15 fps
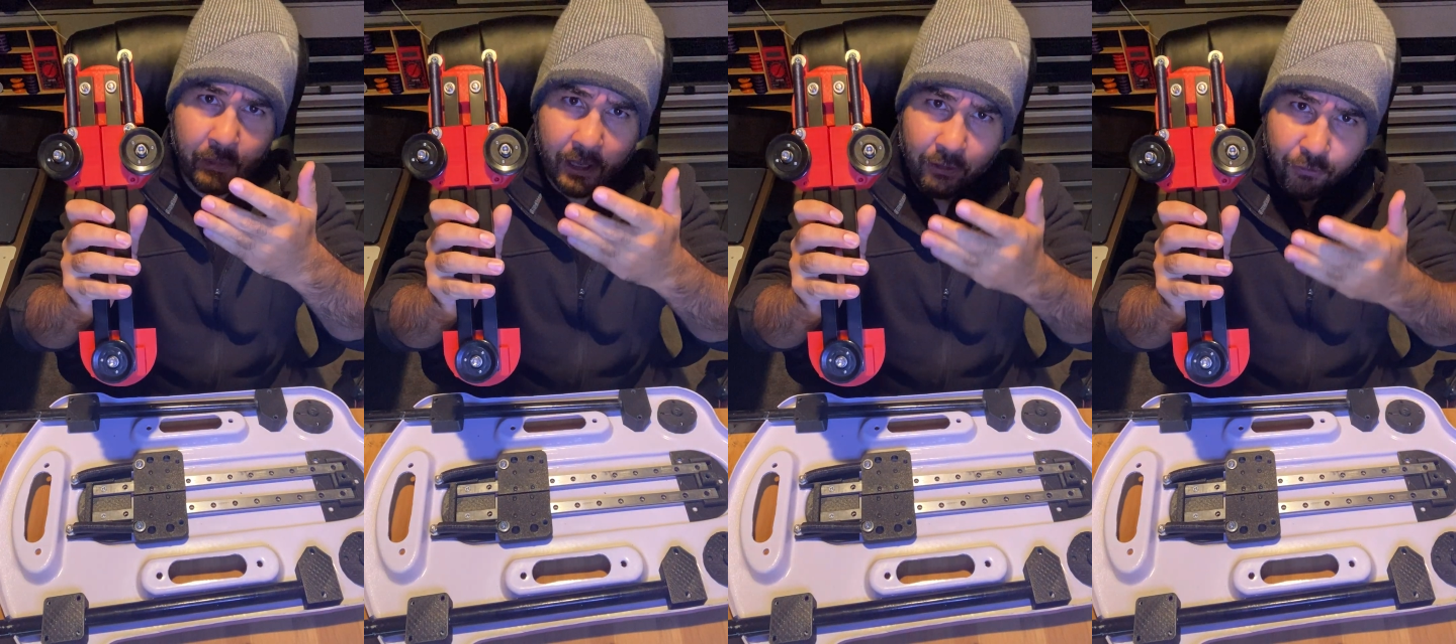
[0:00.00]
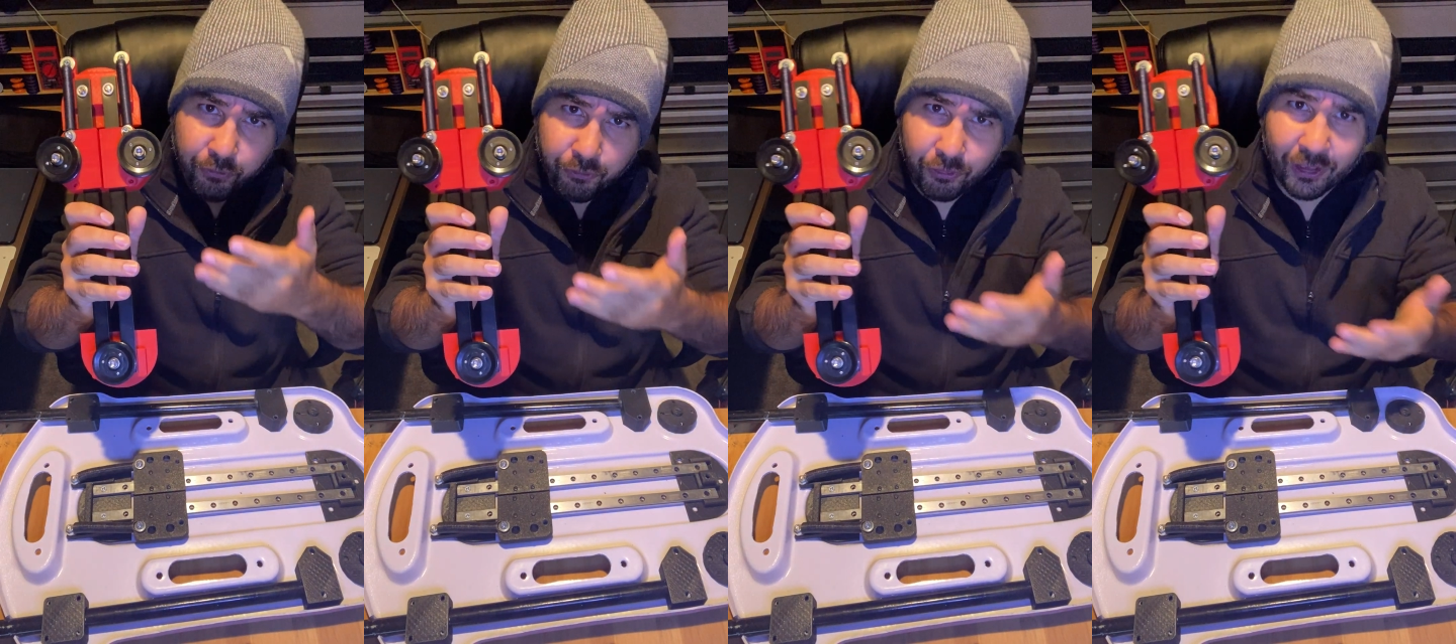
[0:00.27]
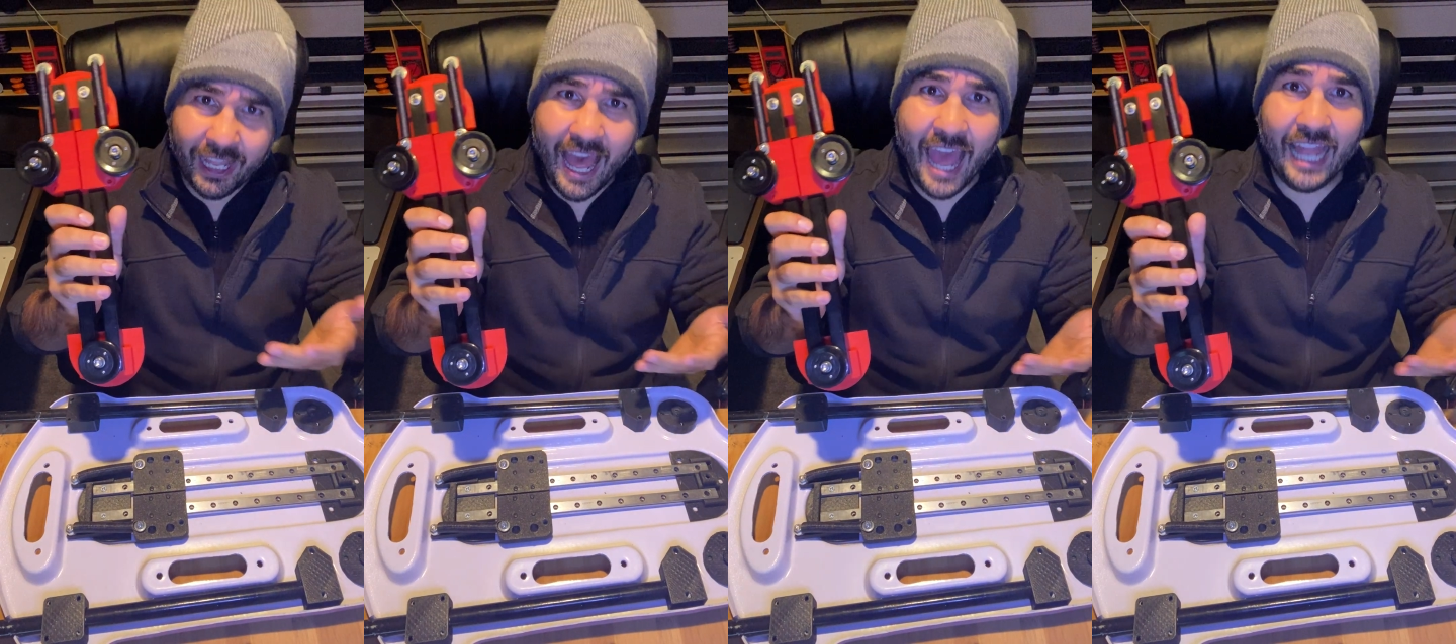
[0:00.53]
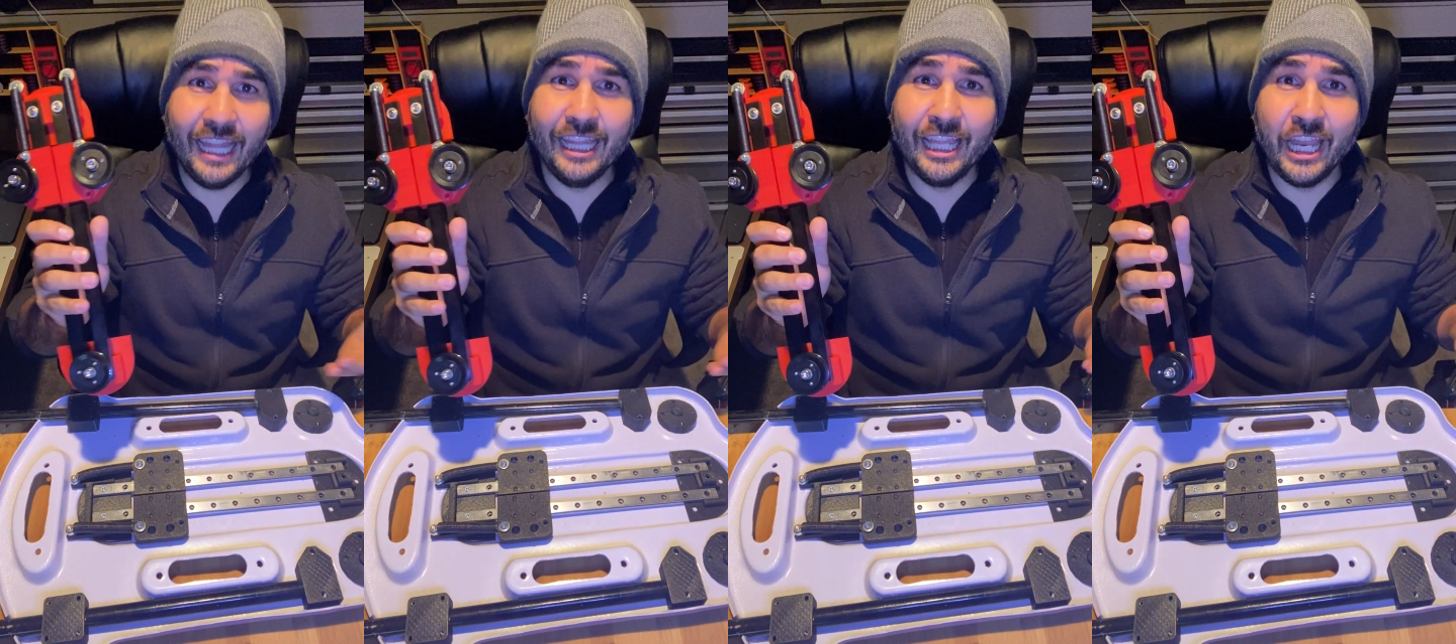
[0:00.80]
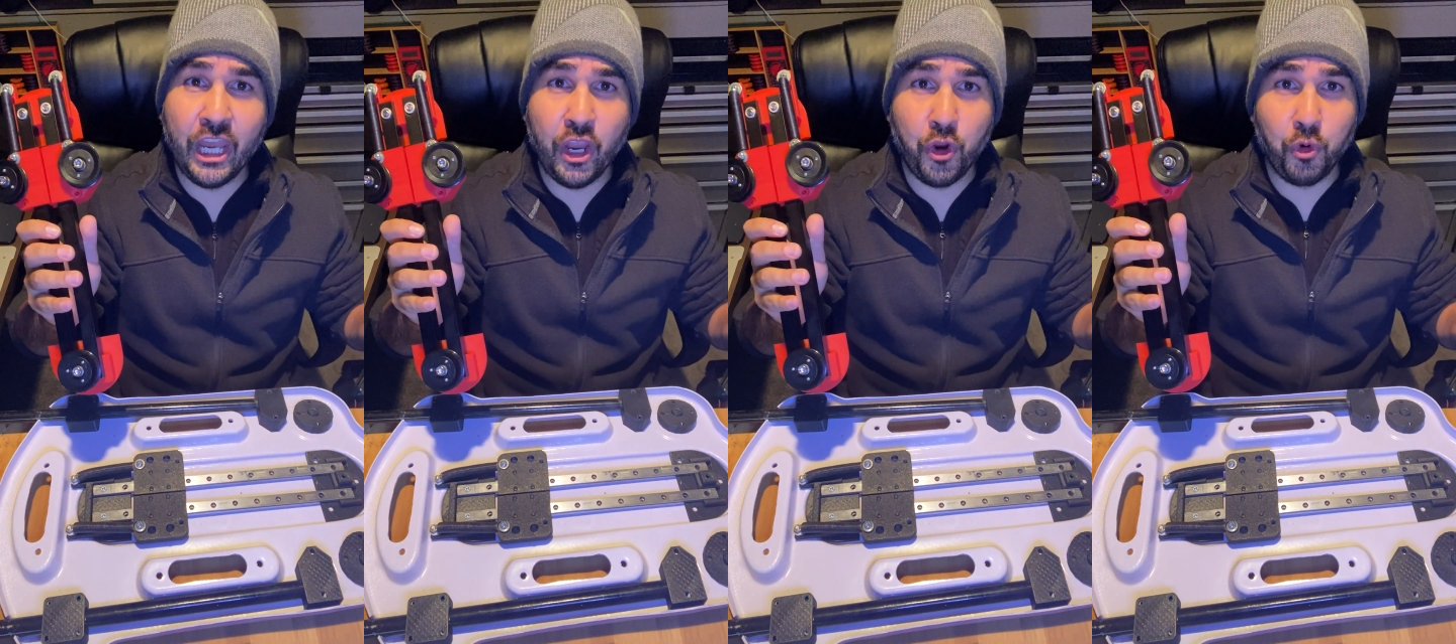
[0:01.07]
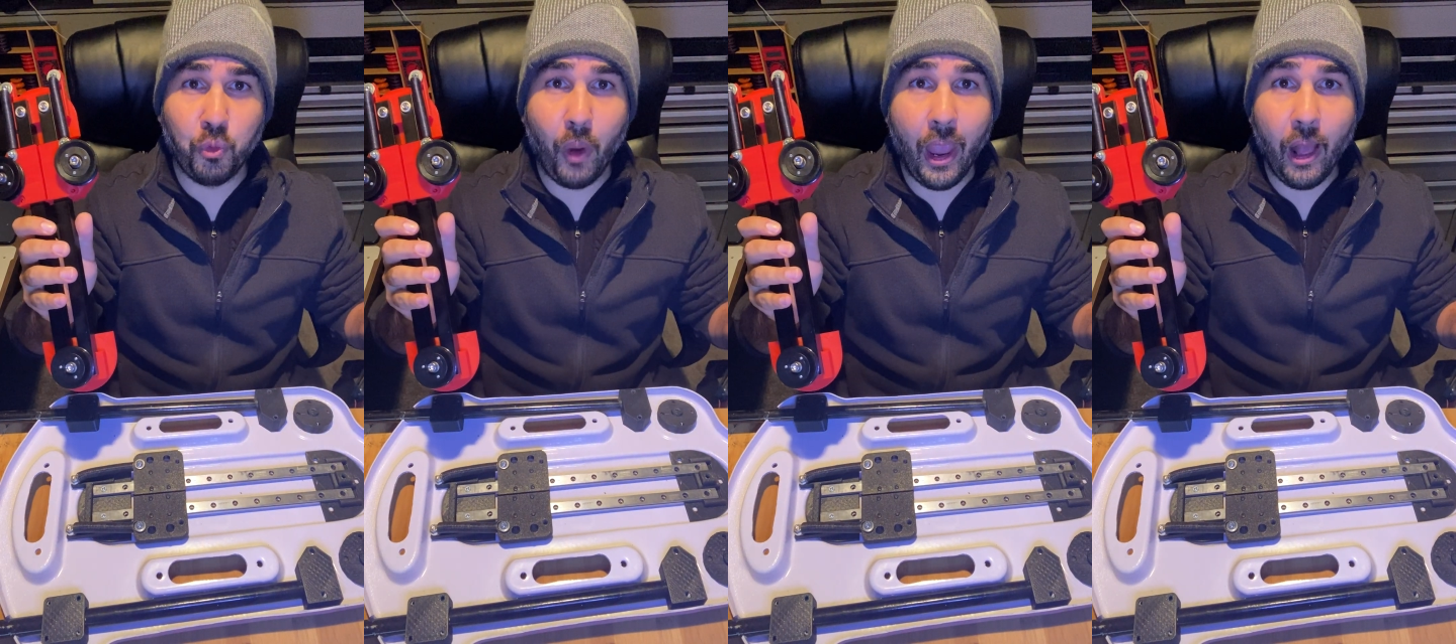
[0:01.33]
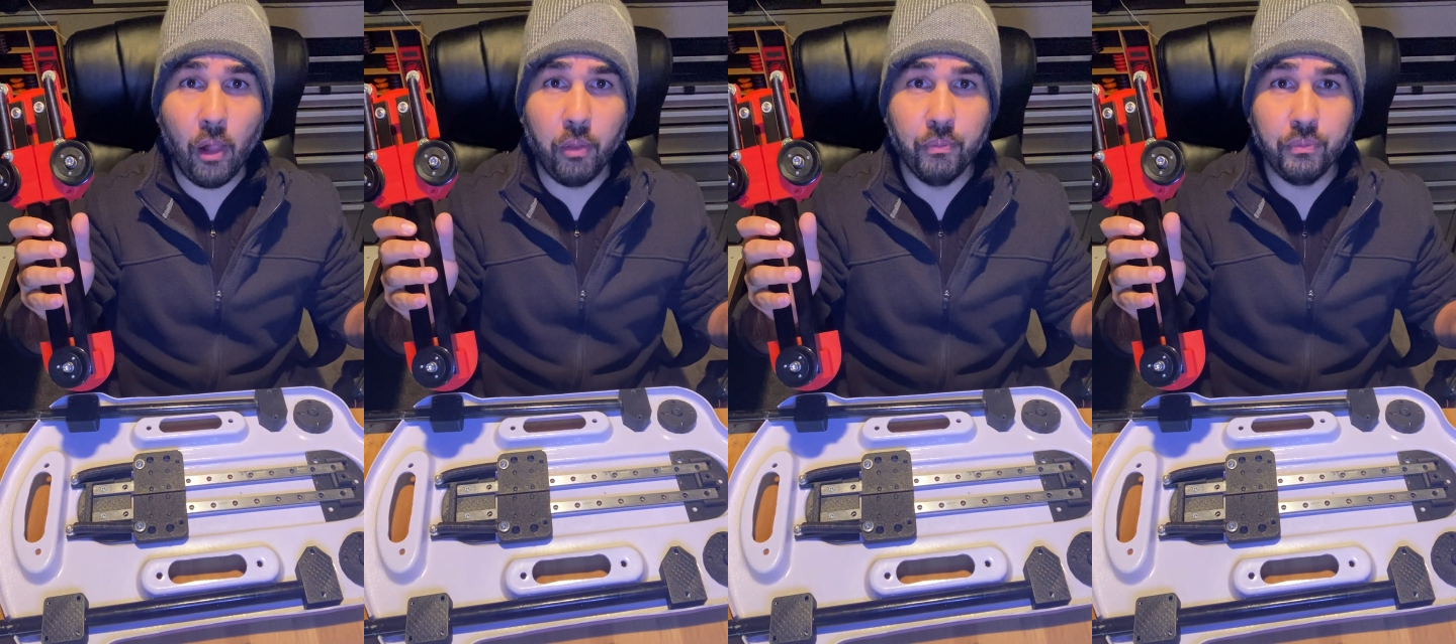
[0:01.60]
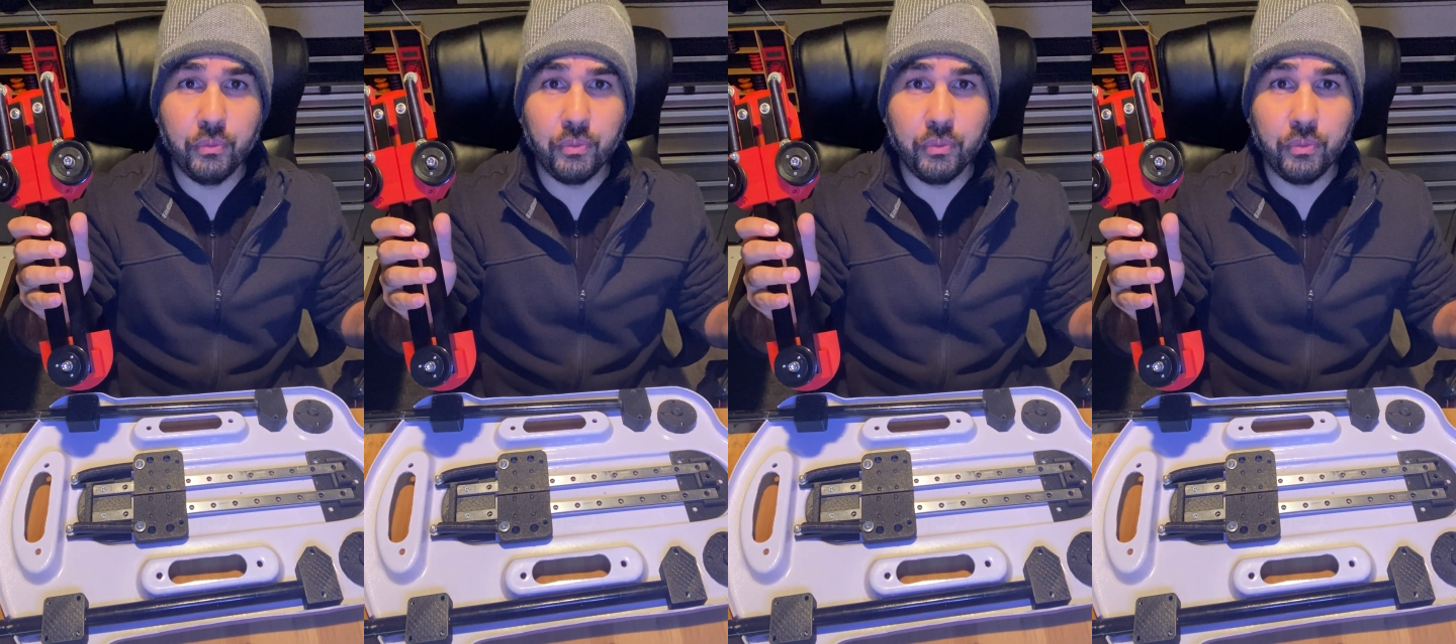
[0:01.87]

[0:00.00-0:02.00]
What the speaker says: flat linear rail.